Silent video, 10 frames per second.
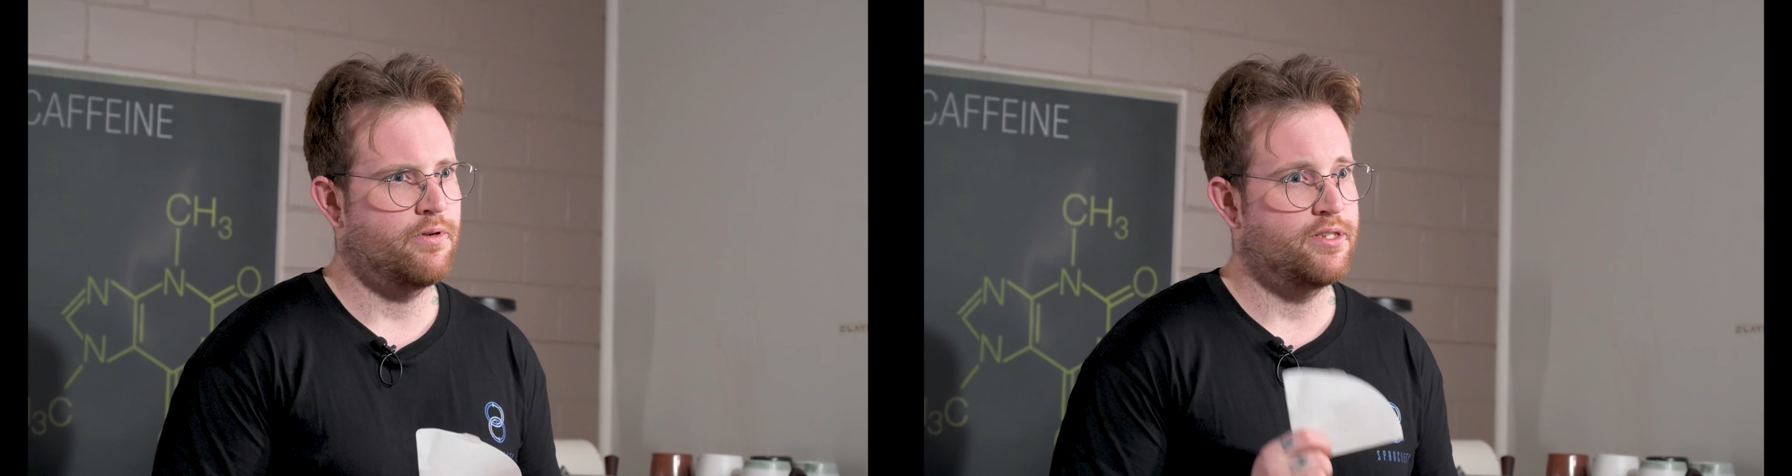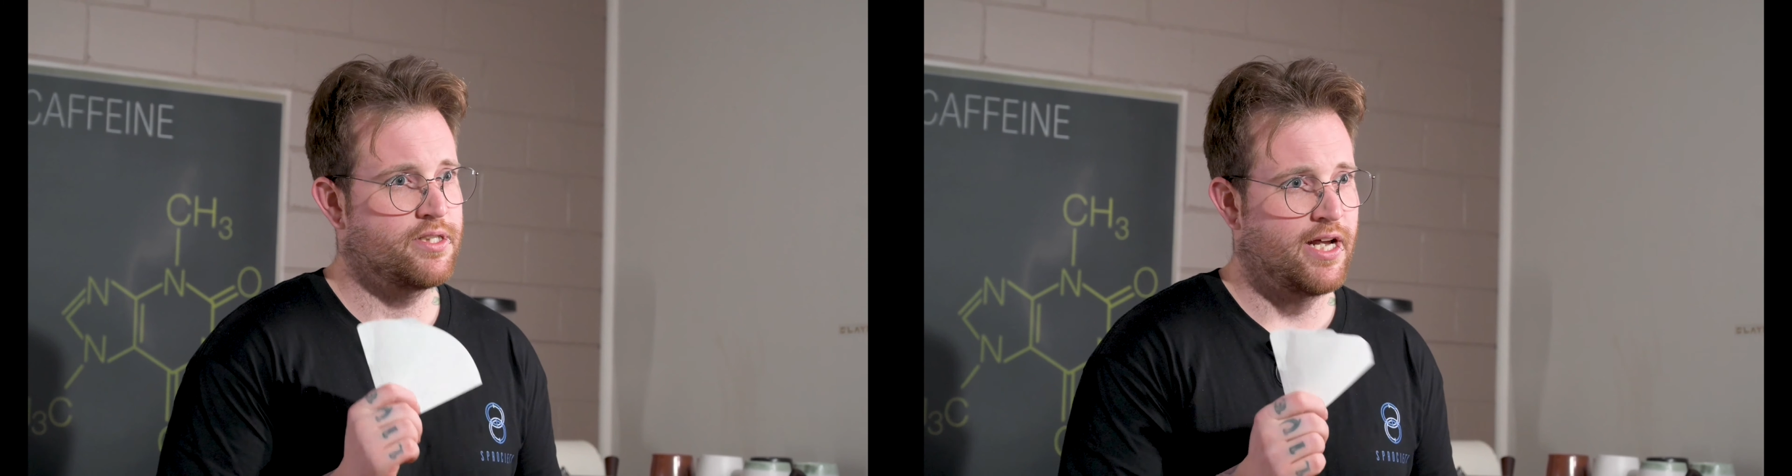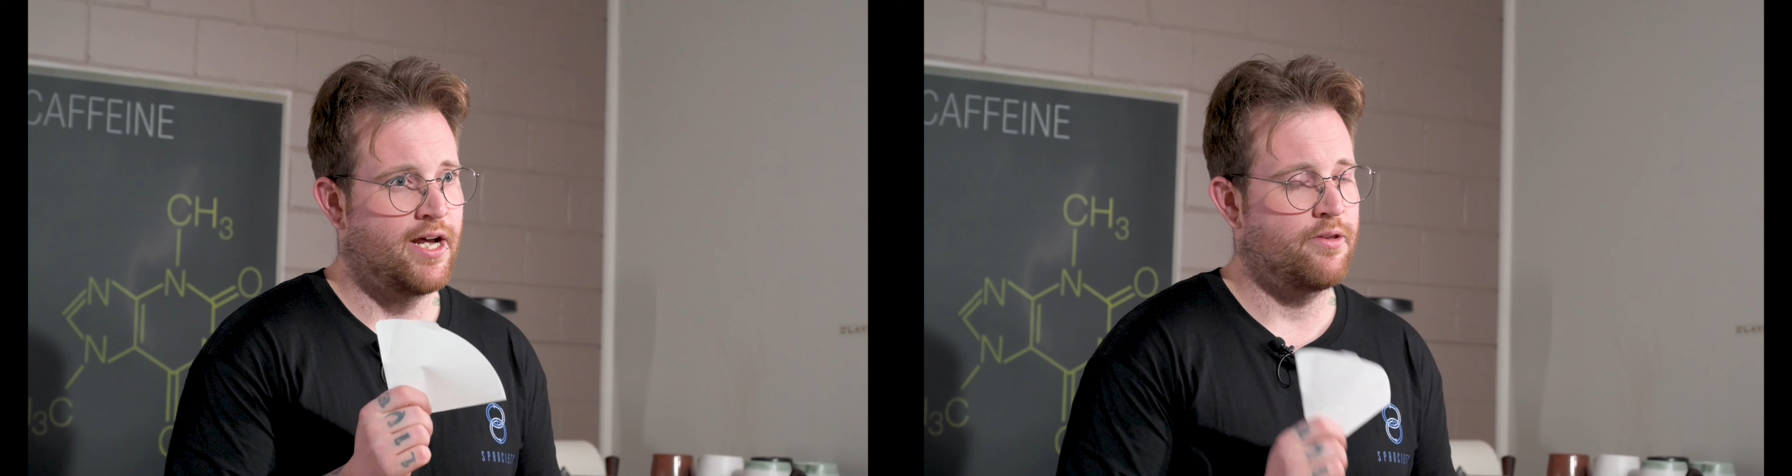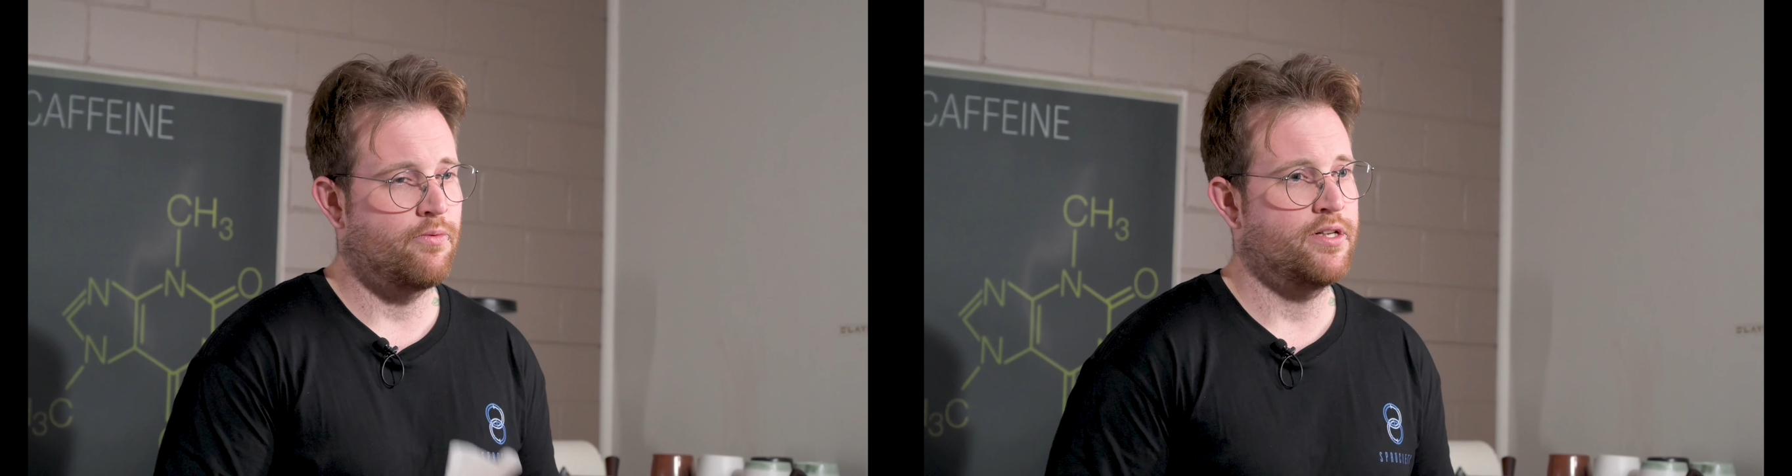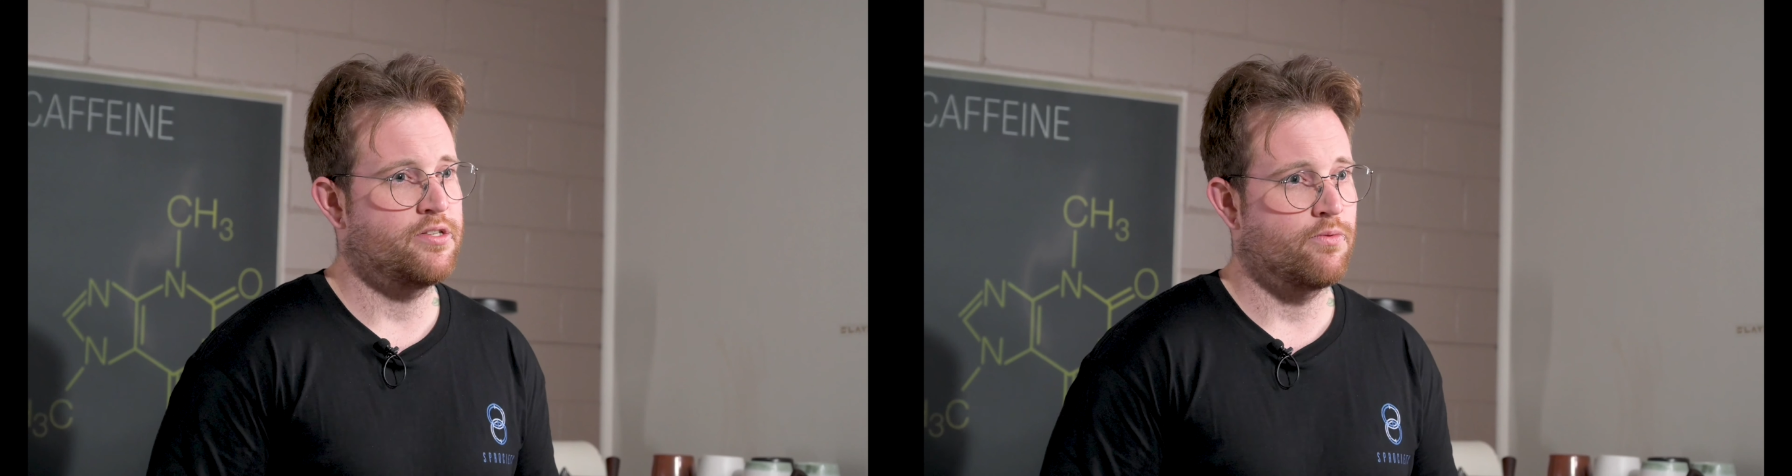ones are the
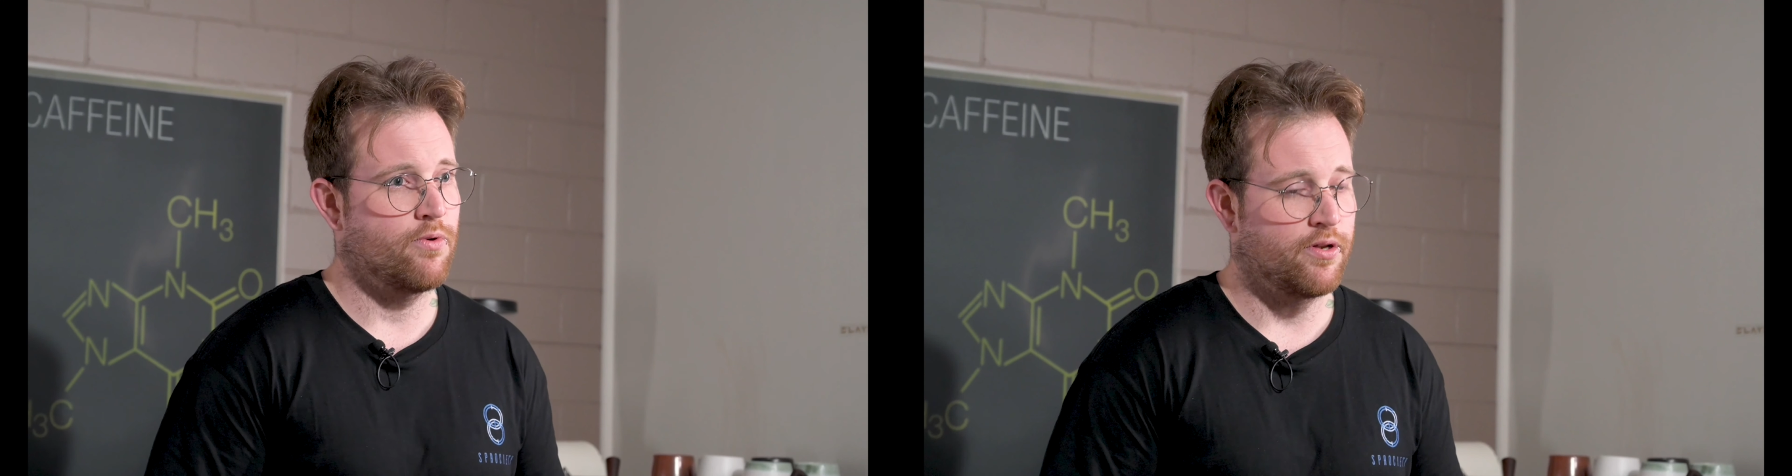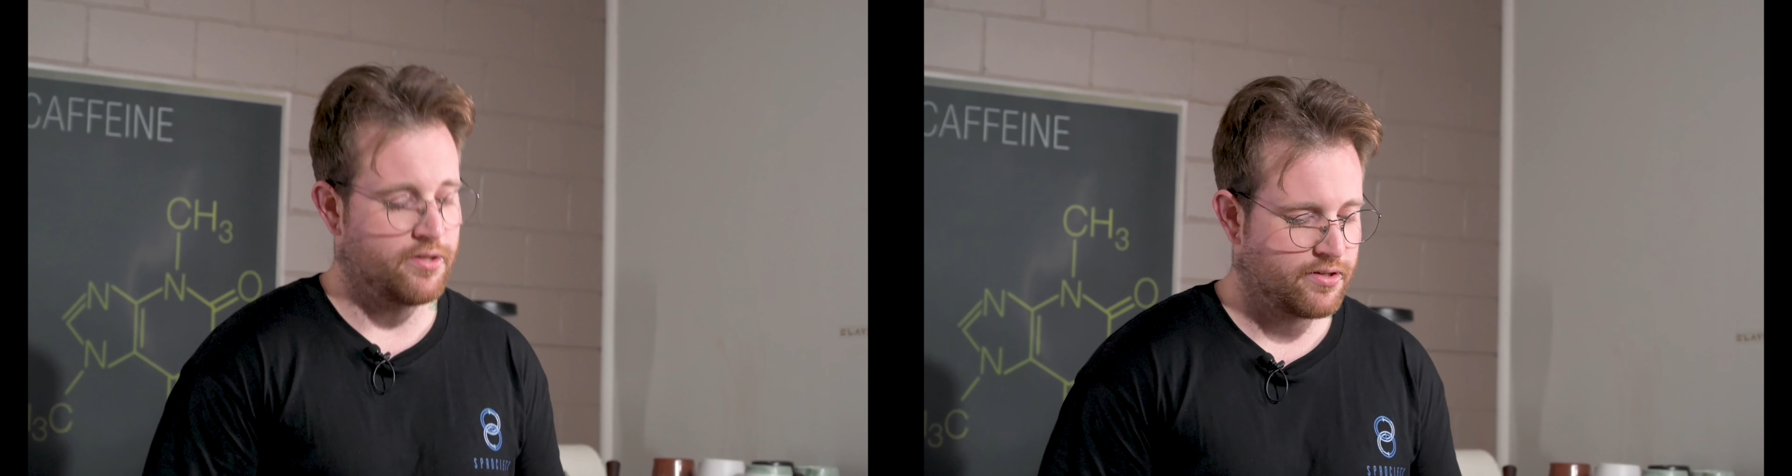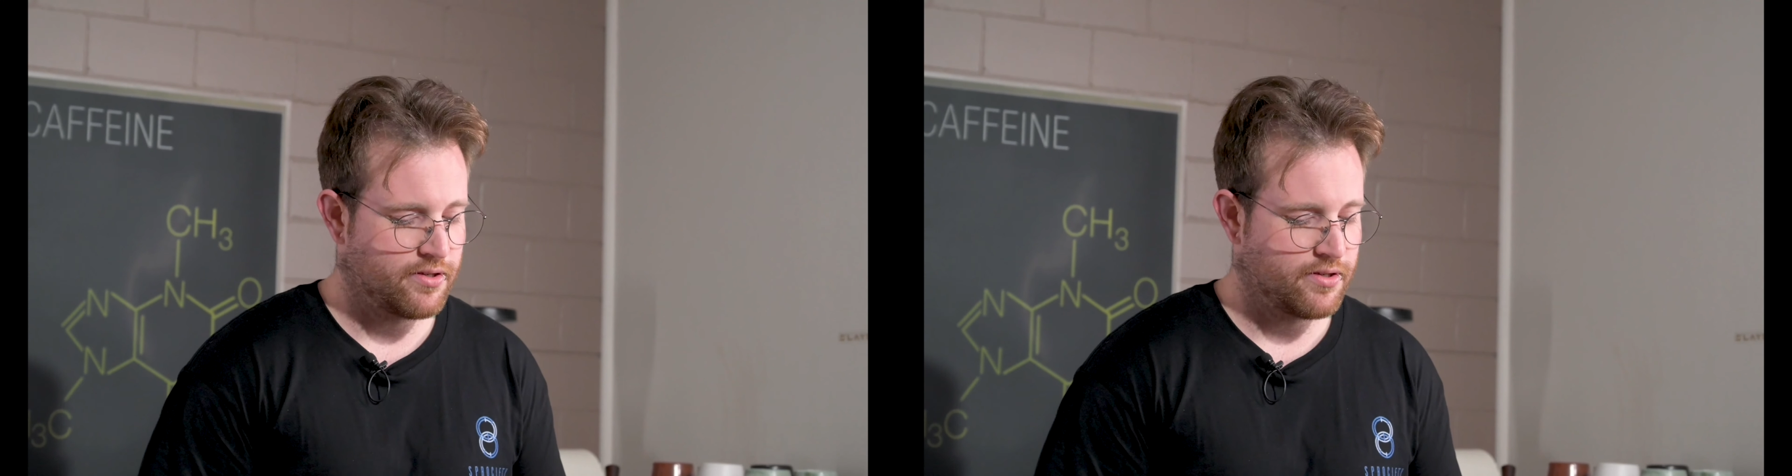ones you want.